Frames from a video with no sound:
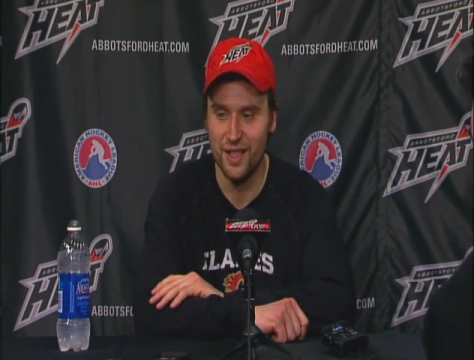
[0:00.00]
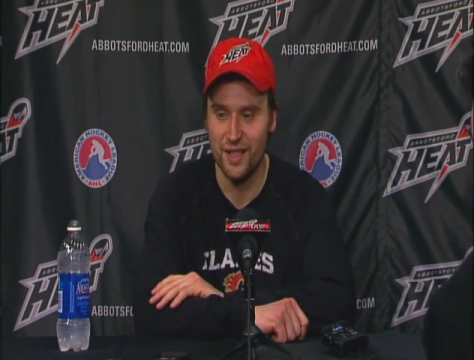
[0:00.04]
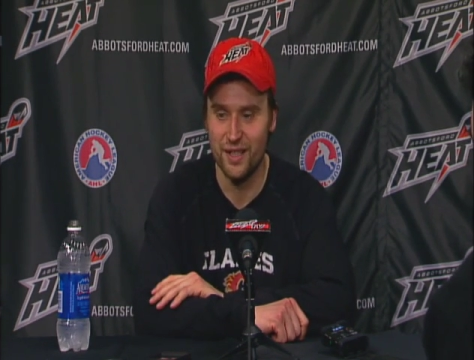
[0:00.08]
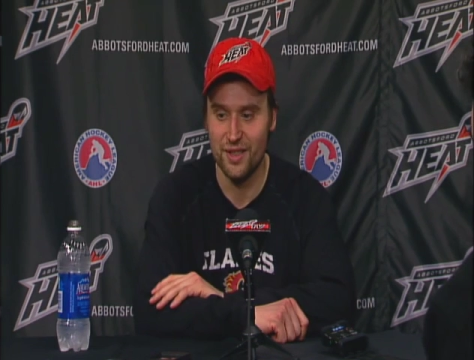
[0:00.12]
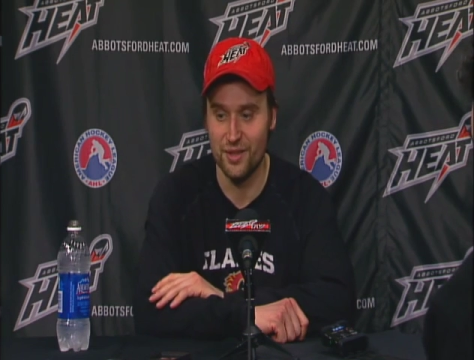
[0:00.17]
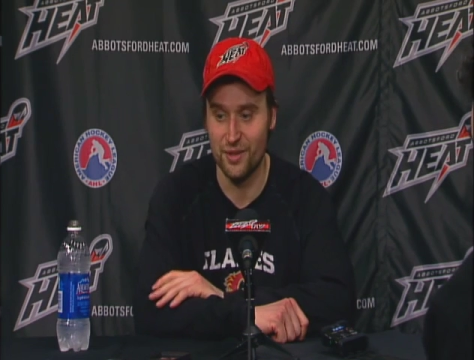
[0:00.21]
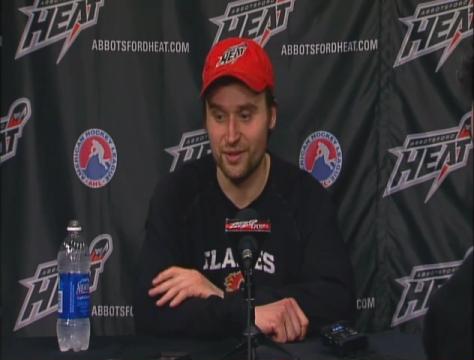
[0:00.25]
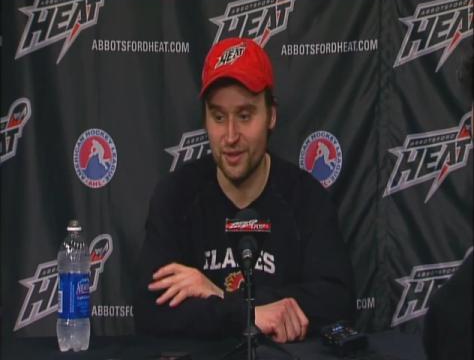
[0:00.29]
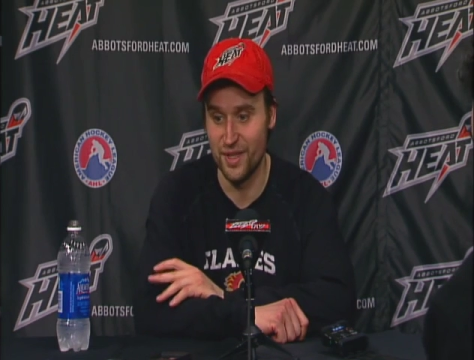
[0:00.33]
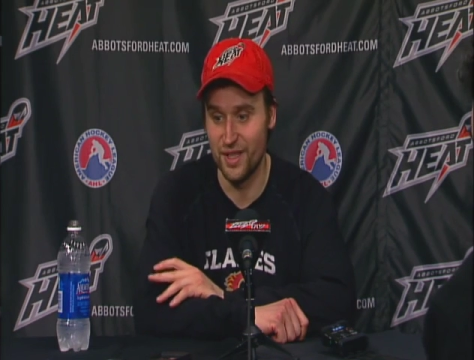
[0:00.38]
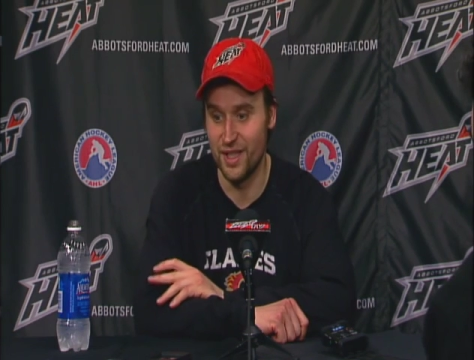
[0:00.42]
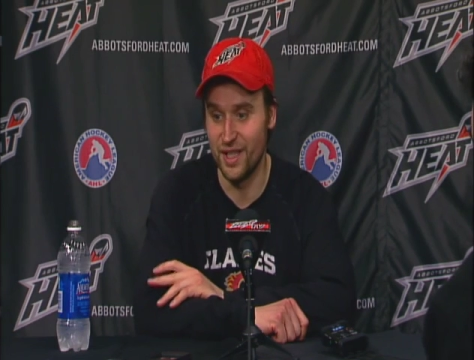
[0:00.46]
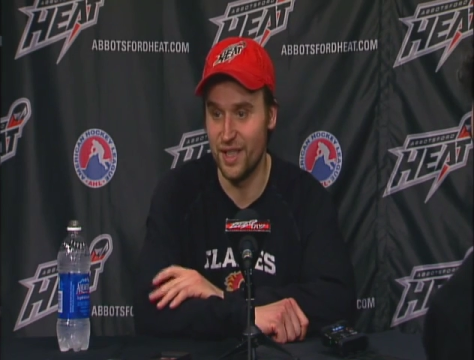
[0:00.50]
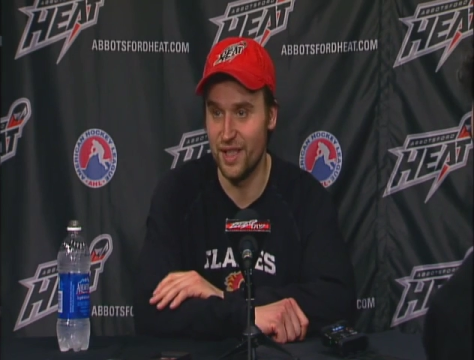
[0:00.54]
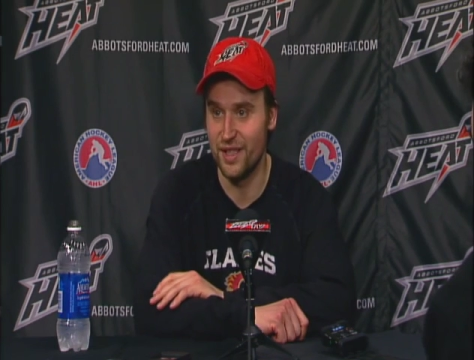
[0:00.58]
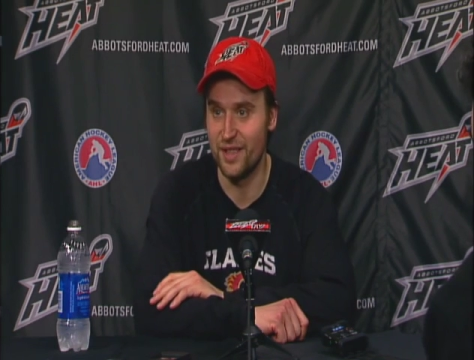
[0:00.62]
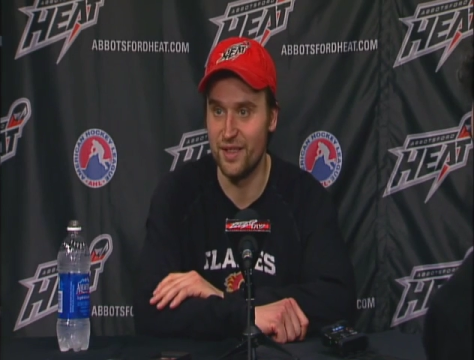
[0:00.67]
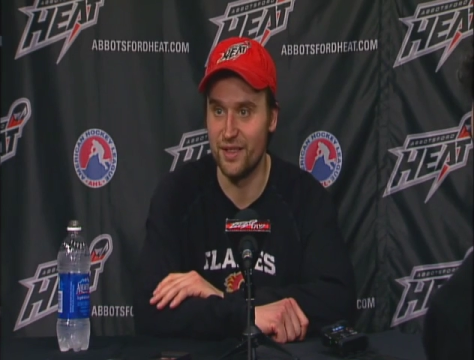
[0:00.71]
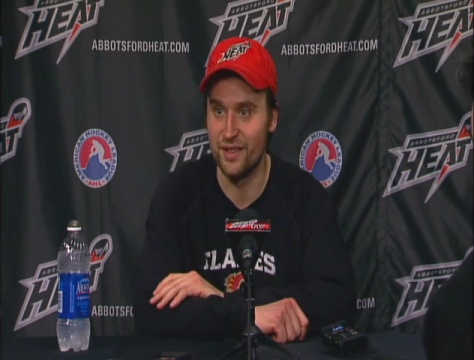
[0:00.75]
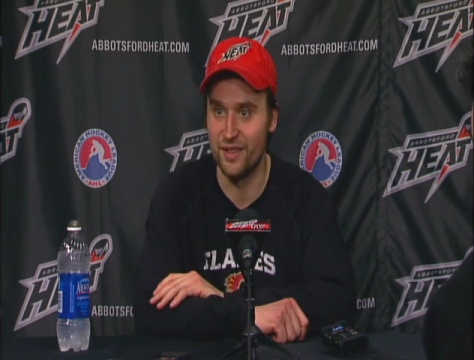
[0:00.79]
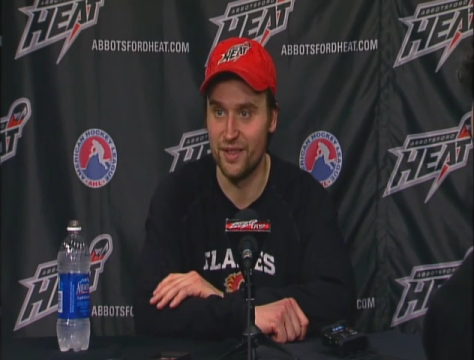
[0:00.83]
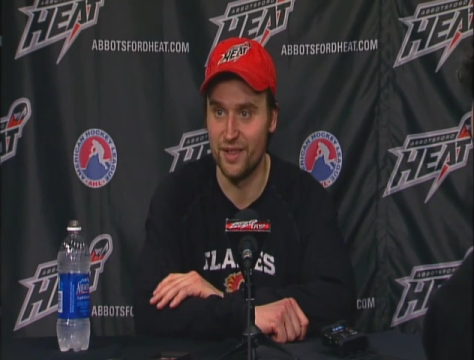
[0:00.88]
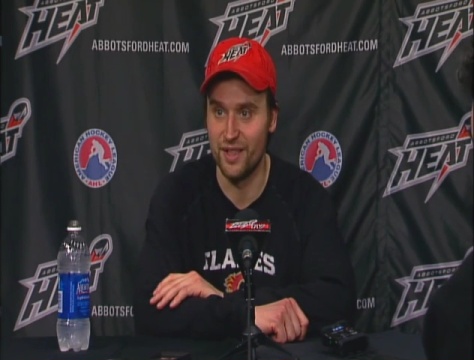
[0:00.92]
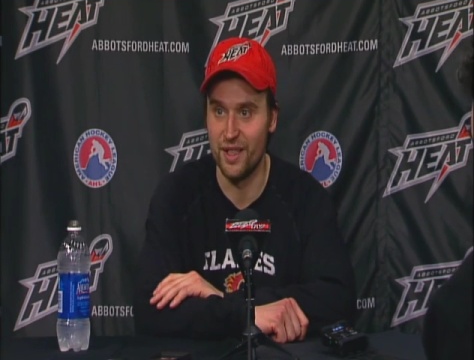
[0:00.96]
so it's nice
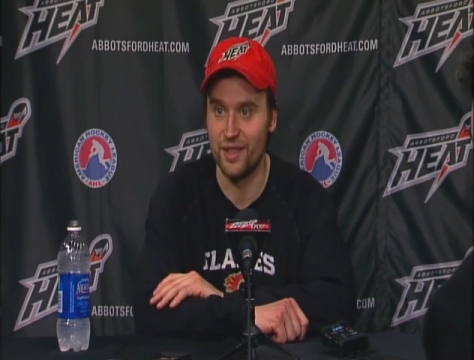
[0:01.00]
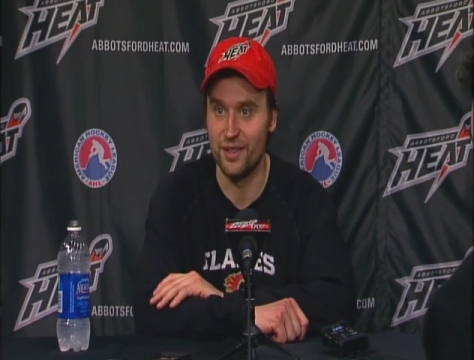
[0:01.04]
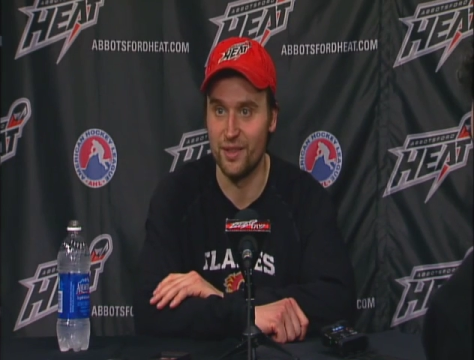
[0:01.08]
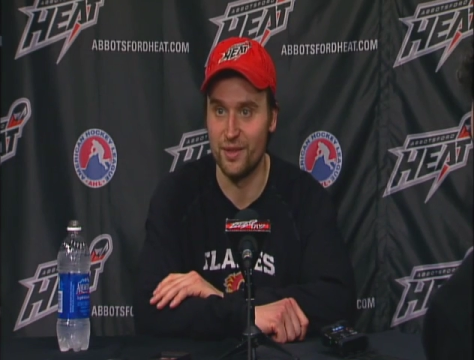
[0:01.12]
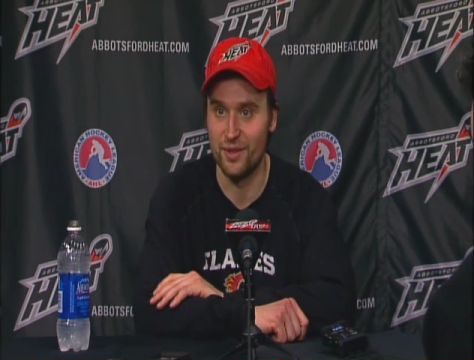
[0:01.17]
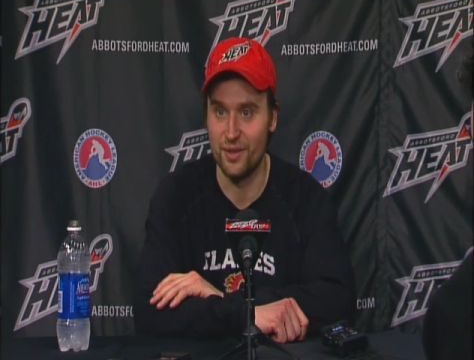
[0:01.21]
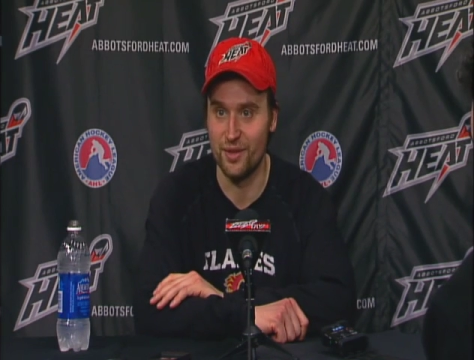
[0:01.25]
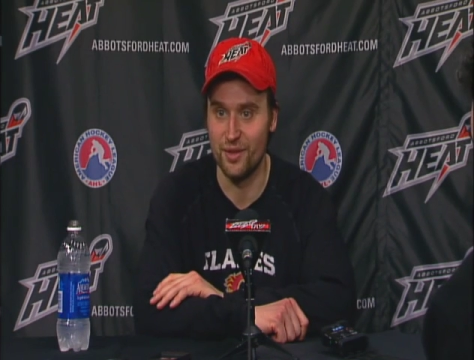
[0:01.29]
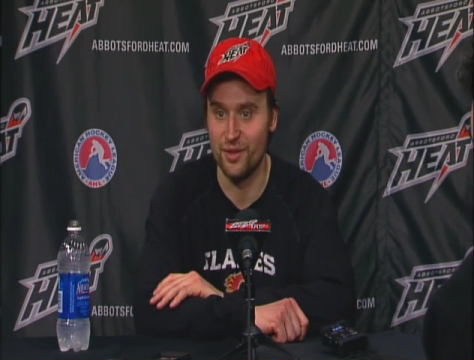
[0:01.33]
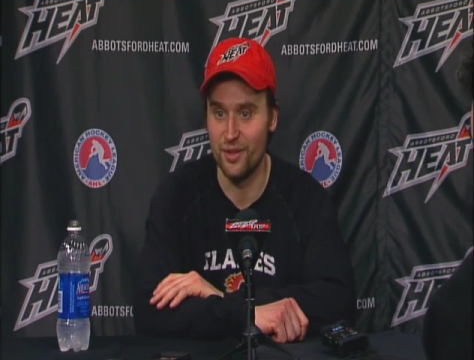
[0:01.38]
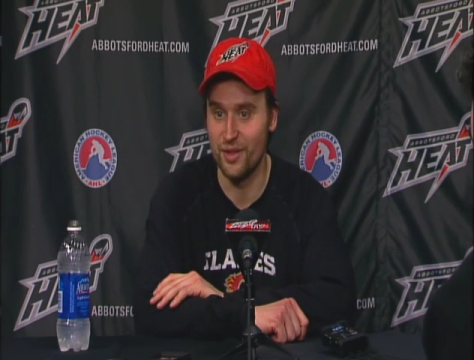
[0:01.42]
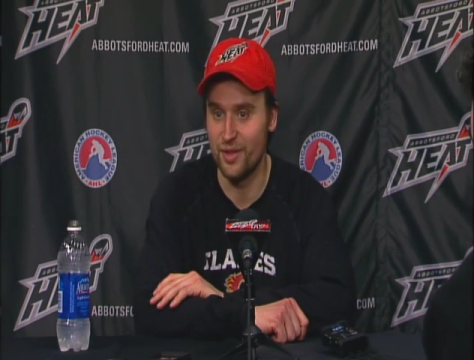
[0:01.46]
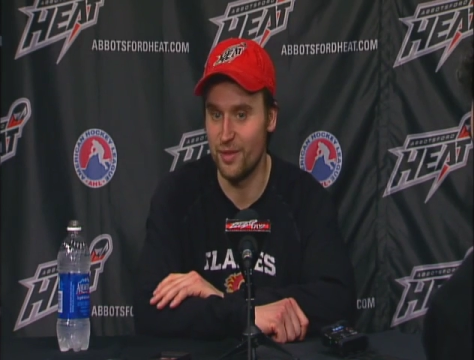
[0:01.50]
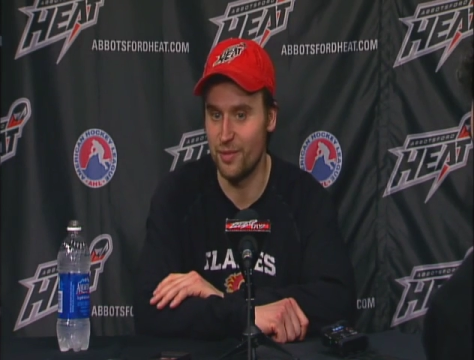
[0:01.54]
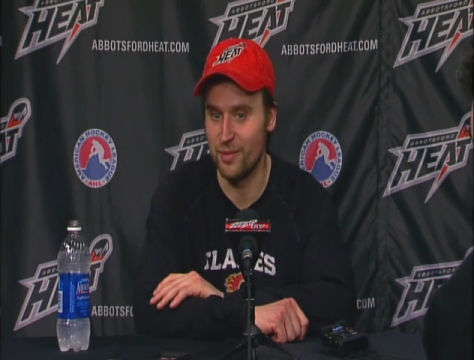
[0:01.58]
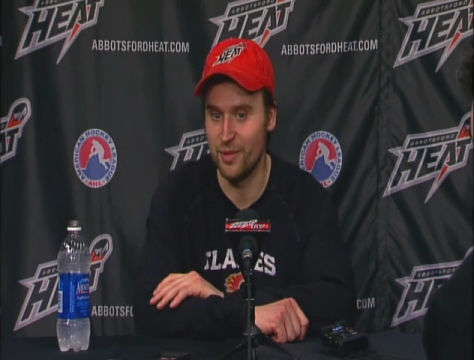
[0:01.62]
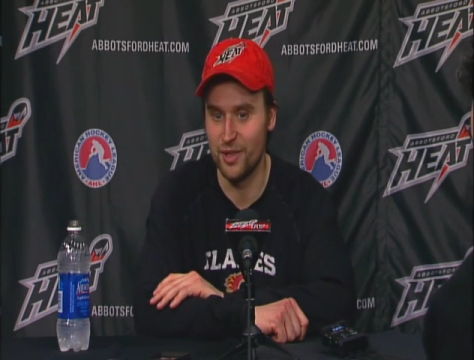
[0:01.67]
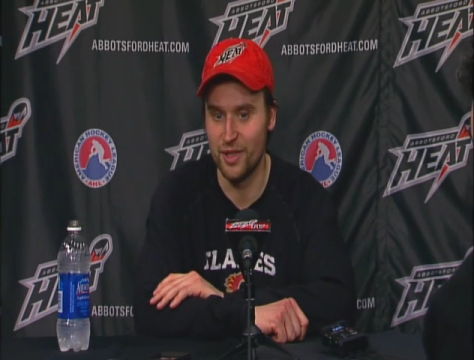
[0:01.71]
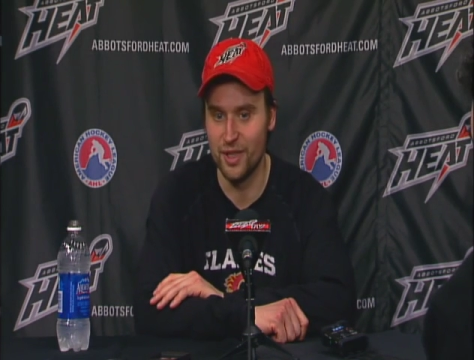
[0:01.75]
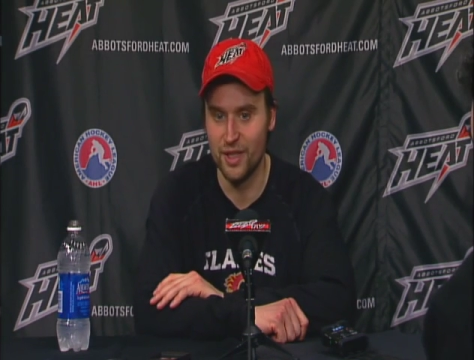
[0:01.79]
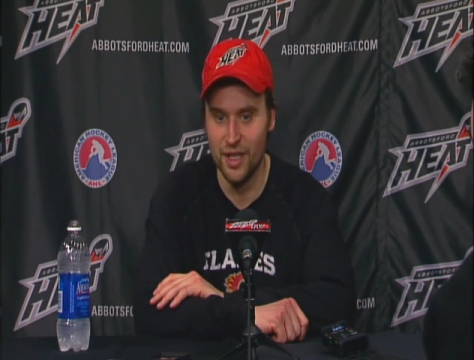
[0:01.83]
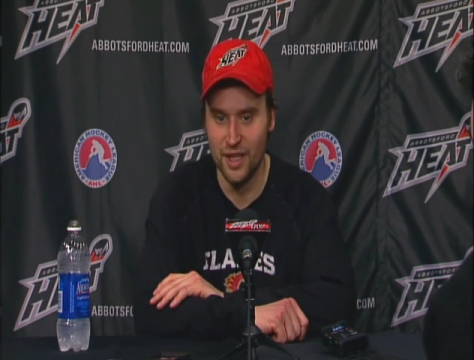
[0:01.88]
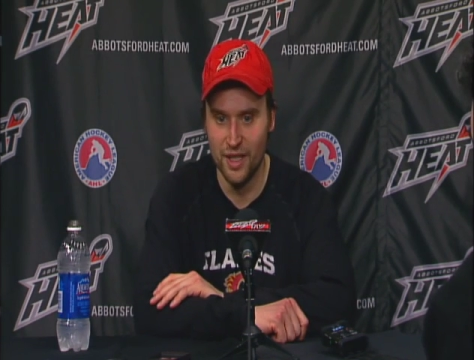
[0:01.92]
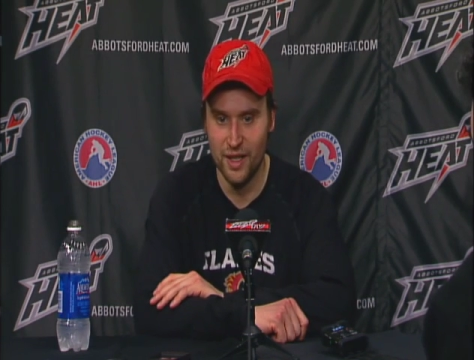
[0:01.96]
to get those goals.
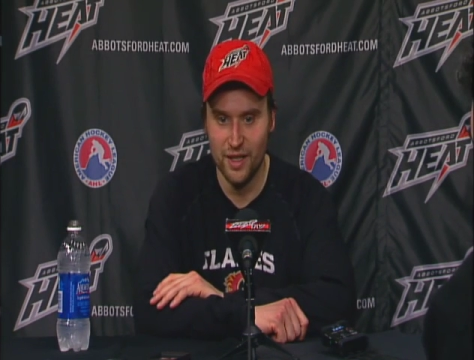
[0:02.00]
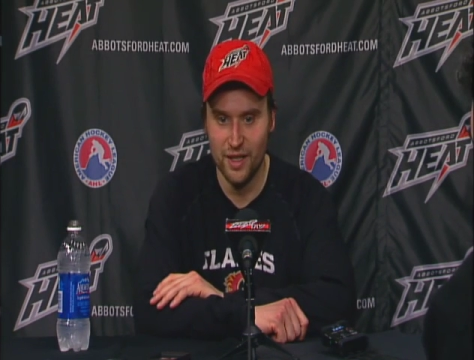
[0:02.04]
But